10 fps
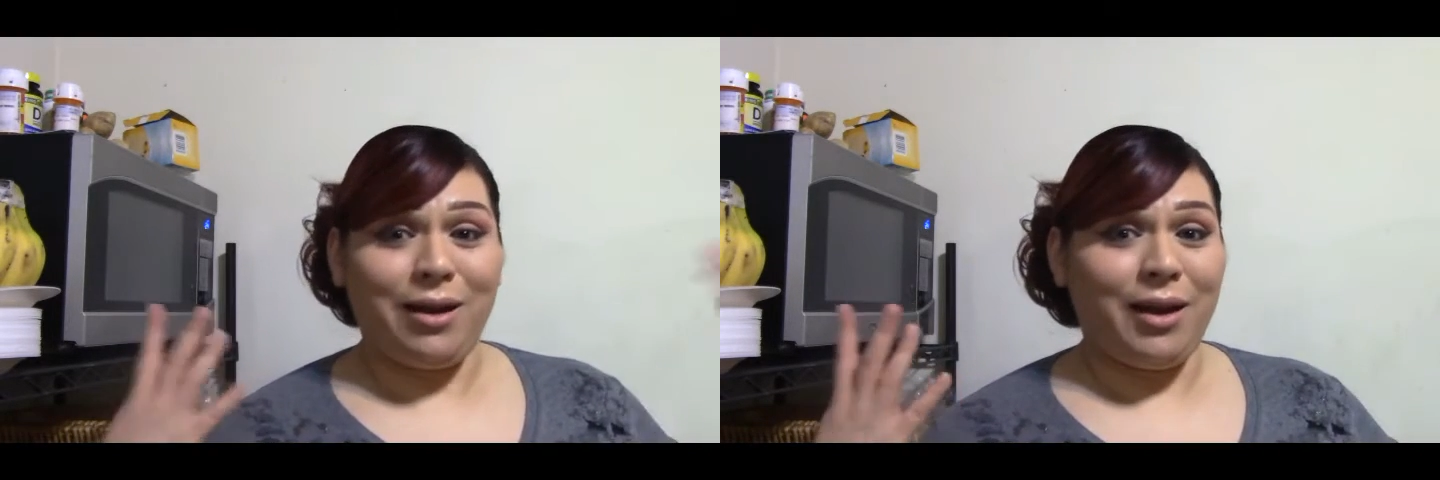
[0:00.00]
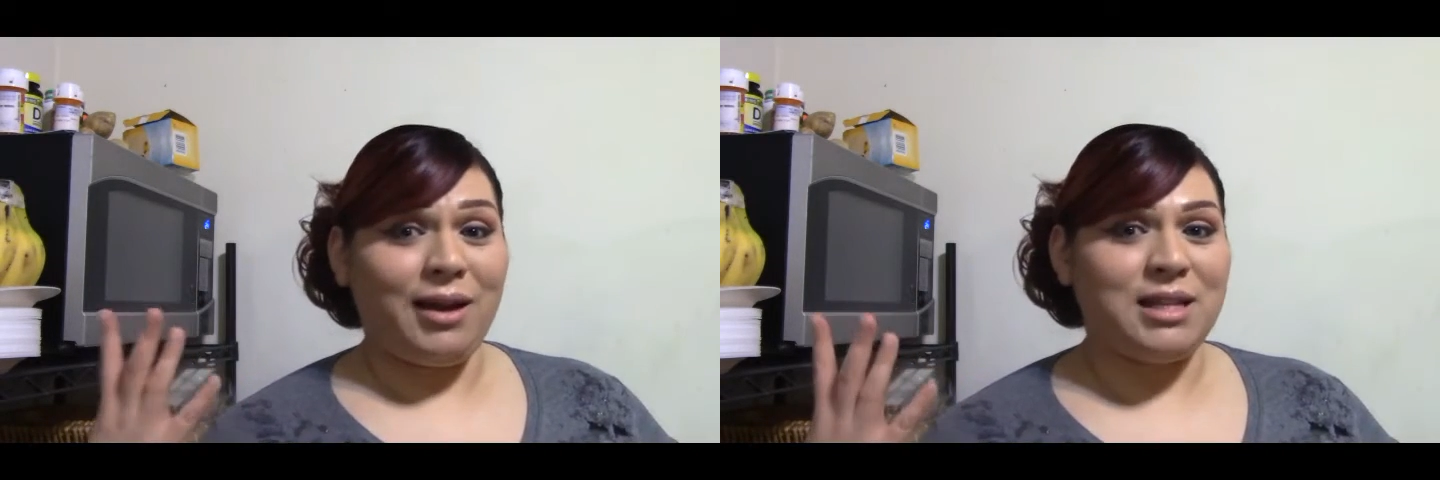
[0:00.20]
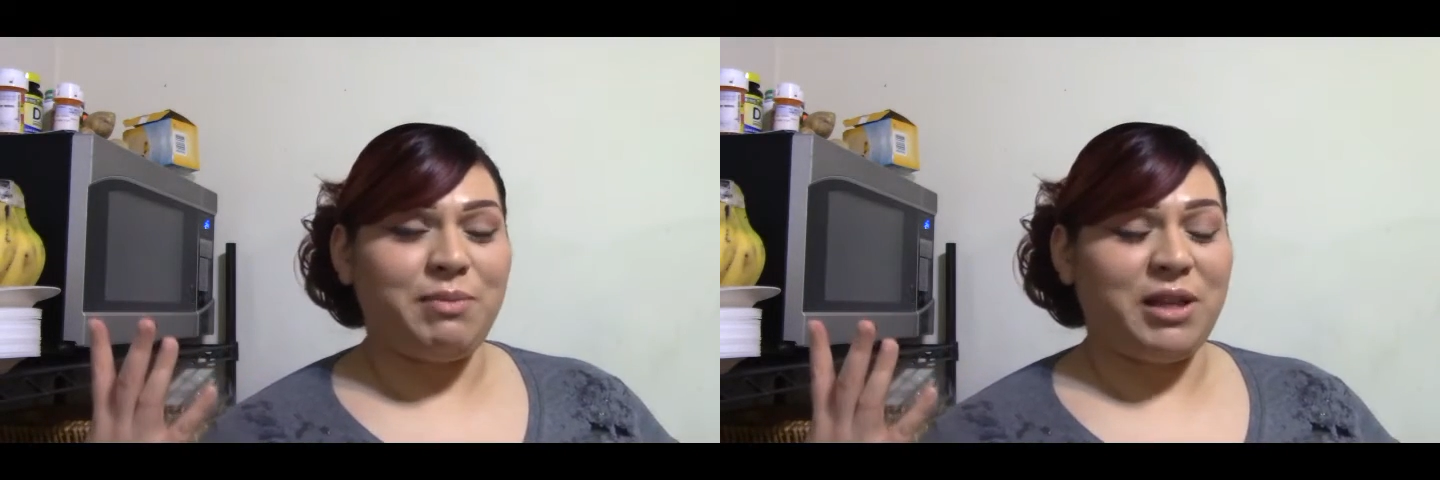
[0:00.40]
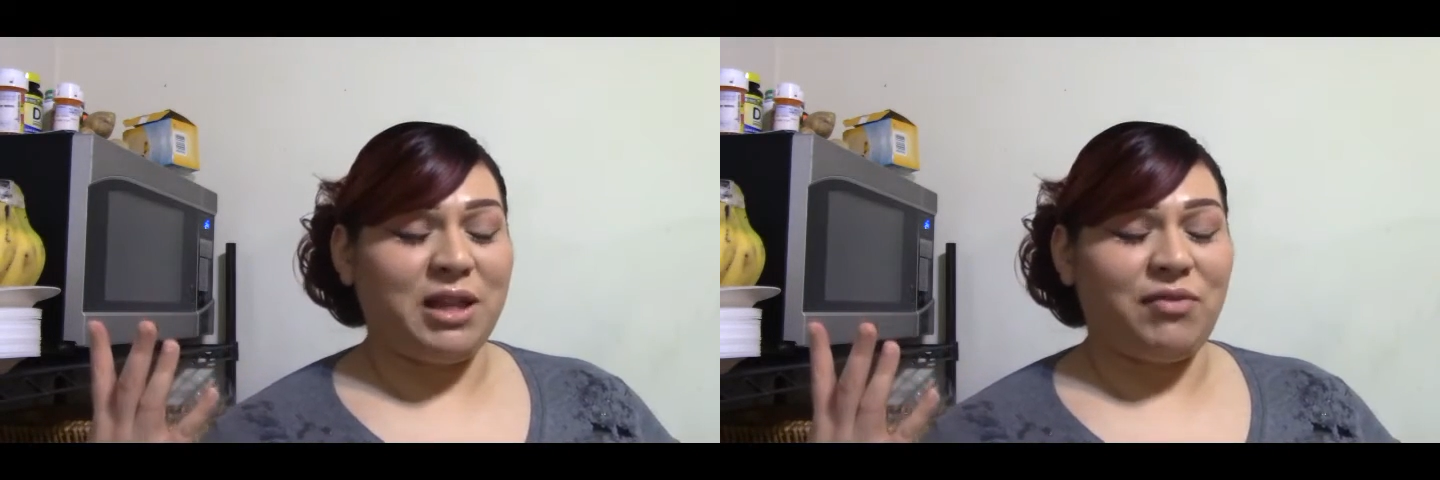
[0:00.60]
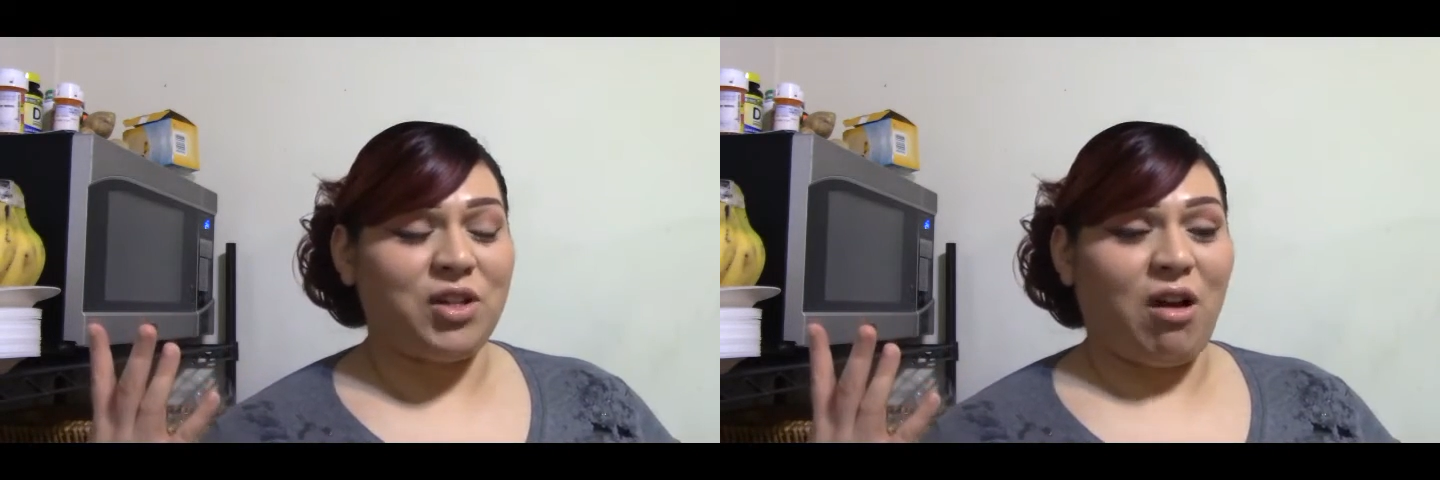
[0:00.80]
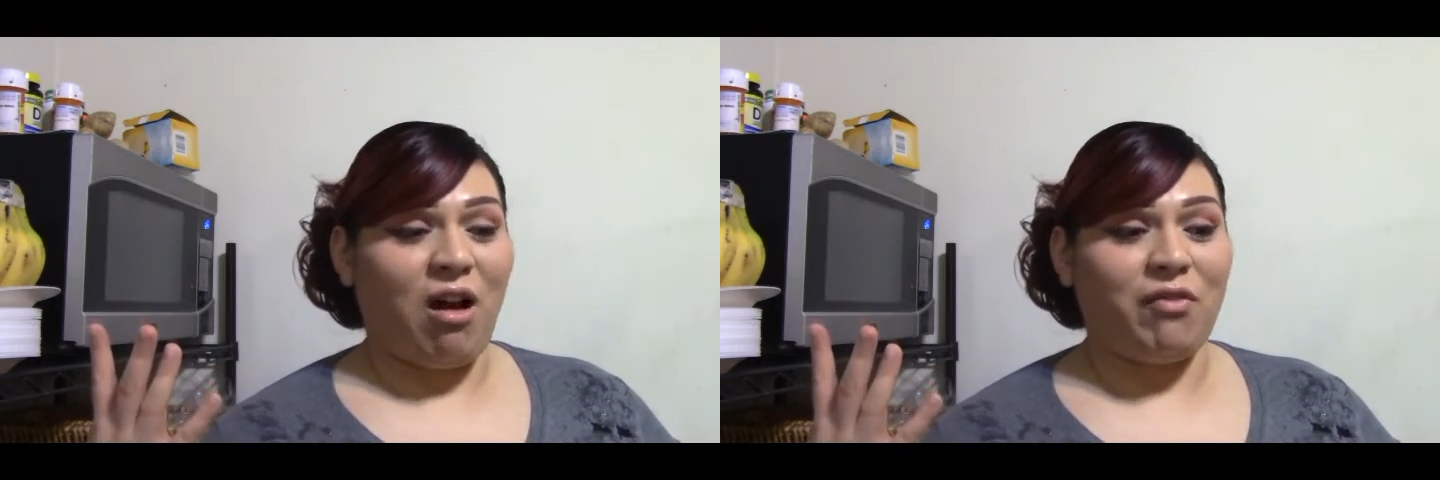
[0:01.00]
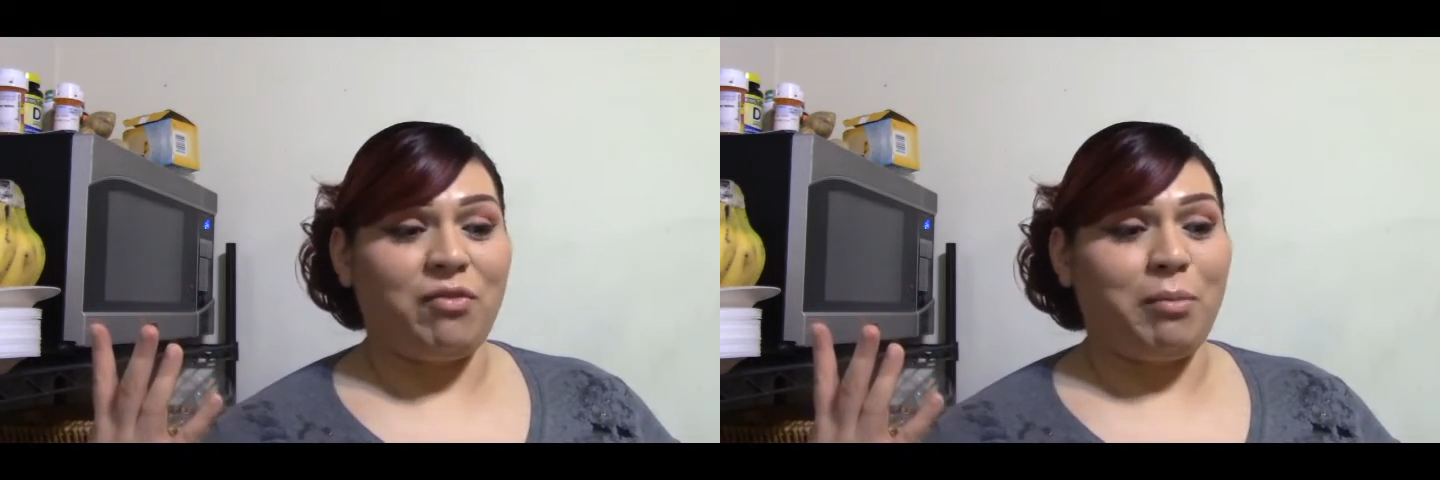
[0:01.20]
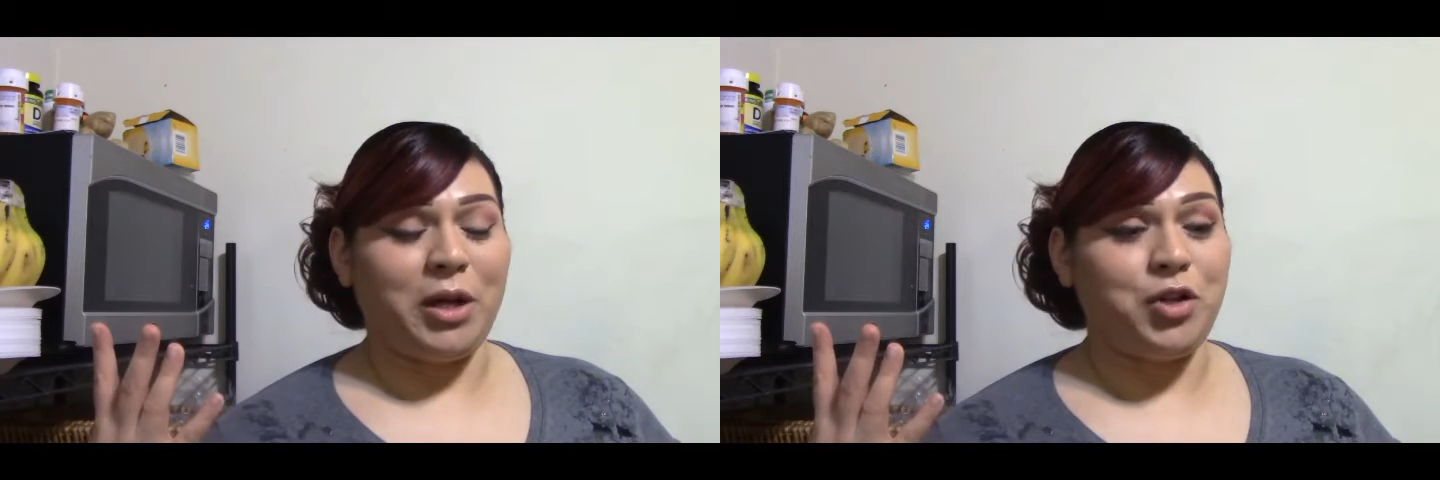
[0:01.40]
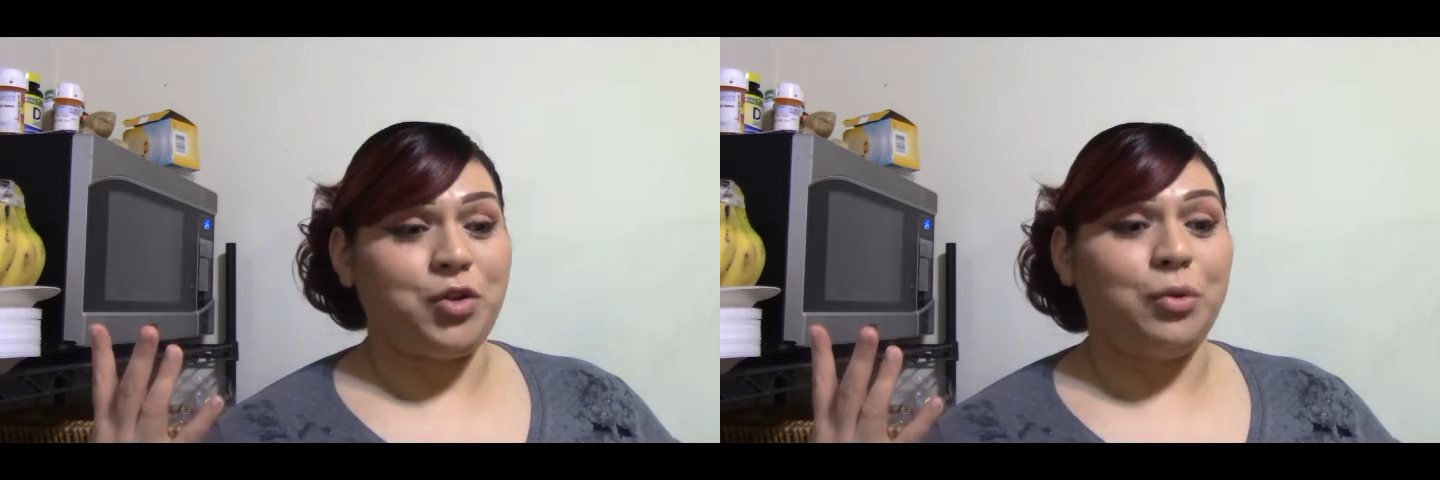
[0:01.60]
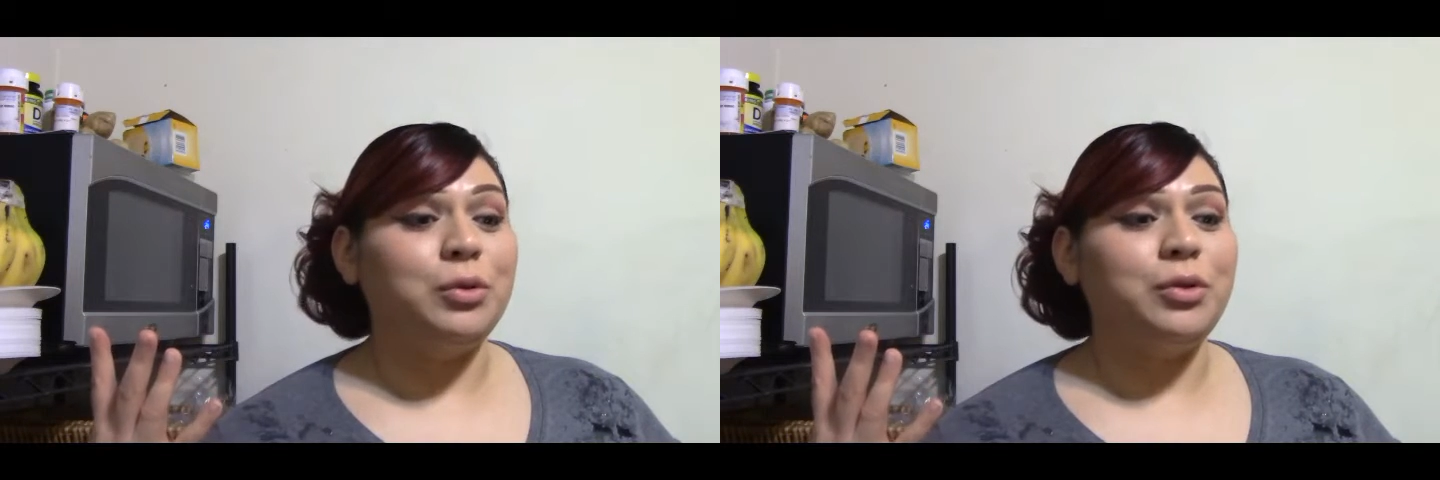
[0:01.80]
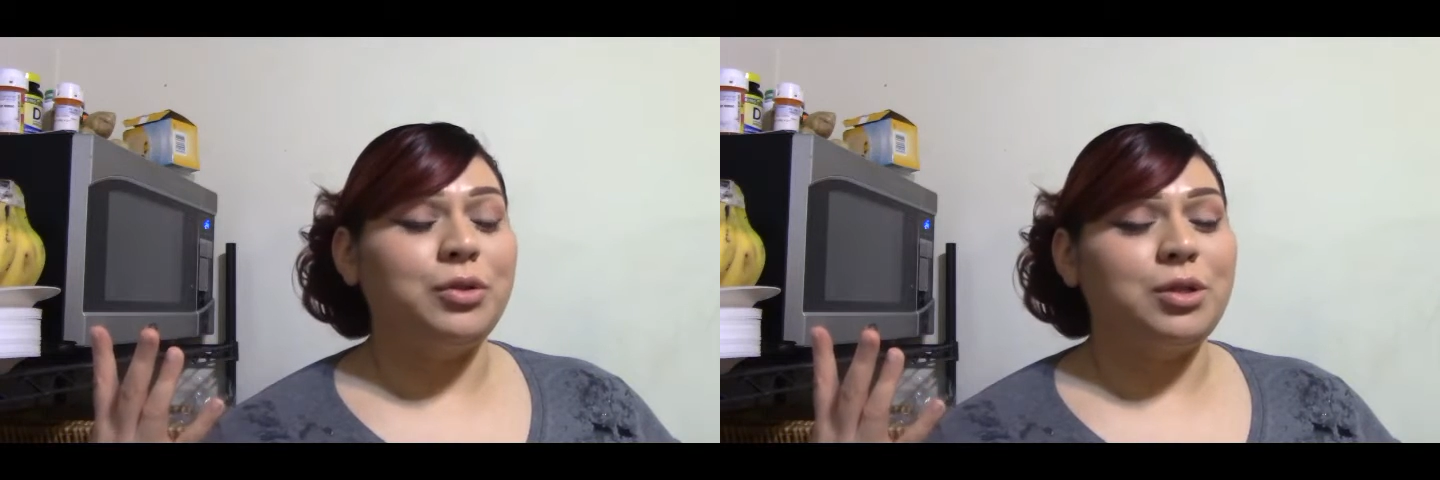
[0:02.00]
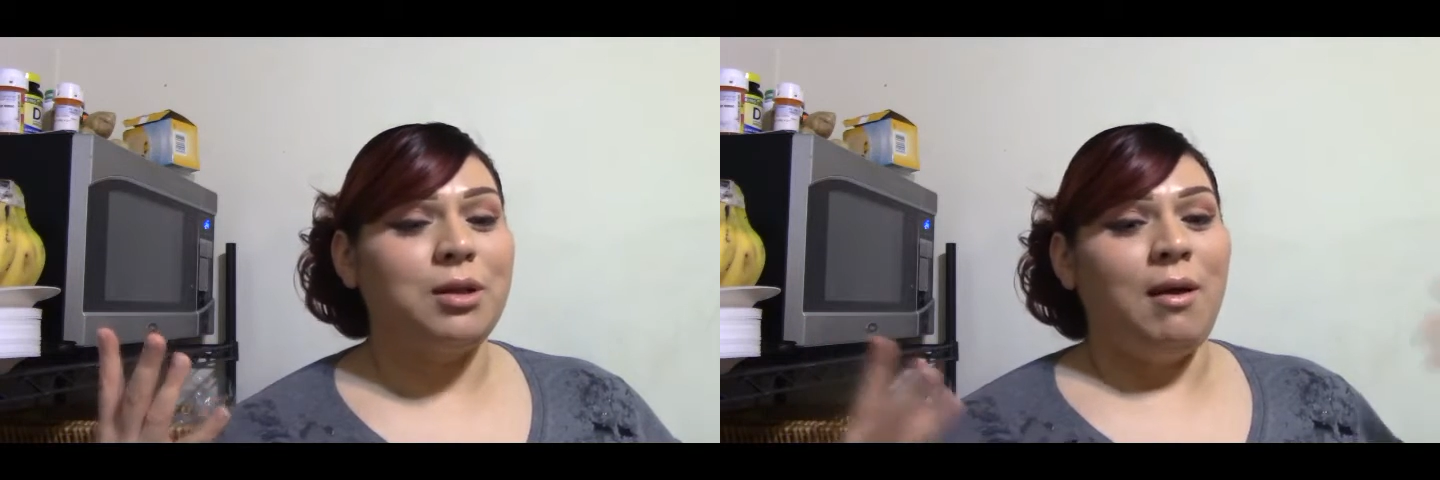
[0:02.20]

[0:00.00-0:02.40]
has been lifted off my shoulders.